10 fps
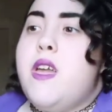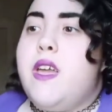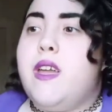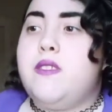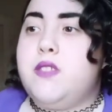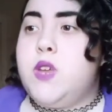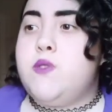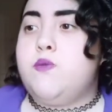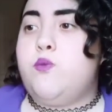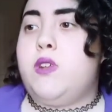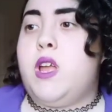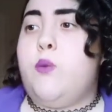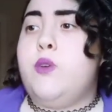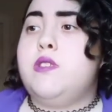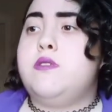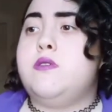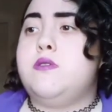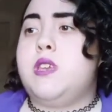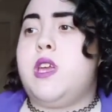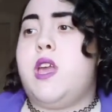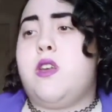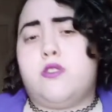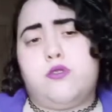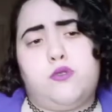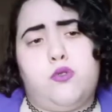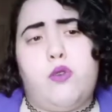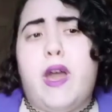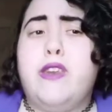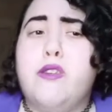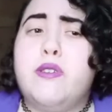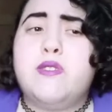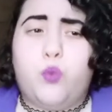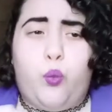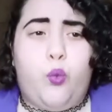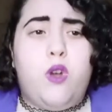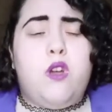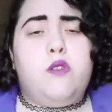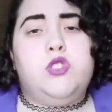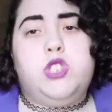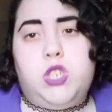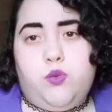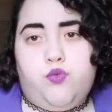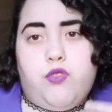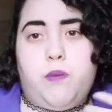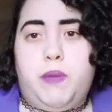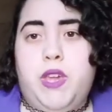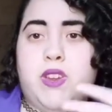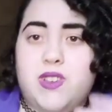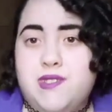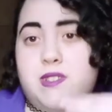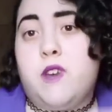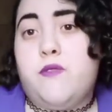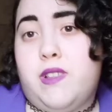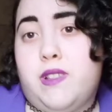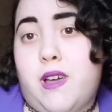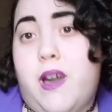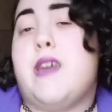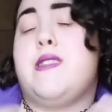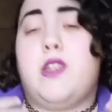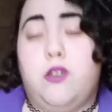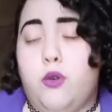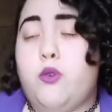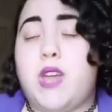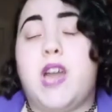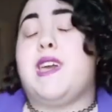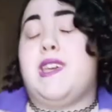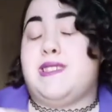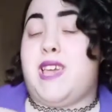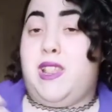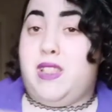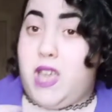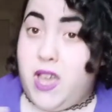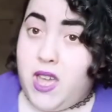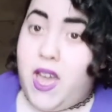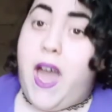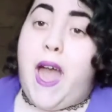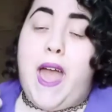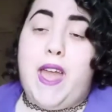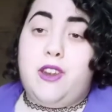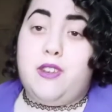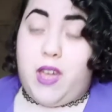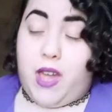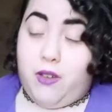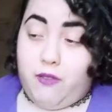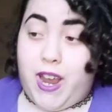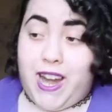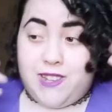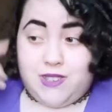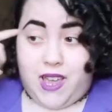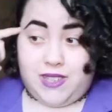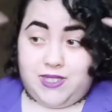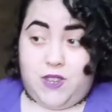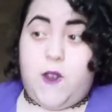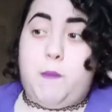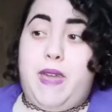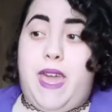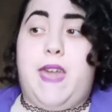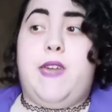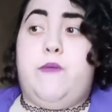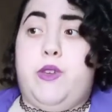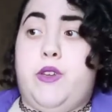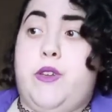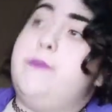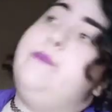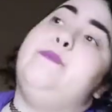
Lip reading: And when I went to take her to school, I noticed she repeat herself a lot, and I know that because I recognize, I see her behavior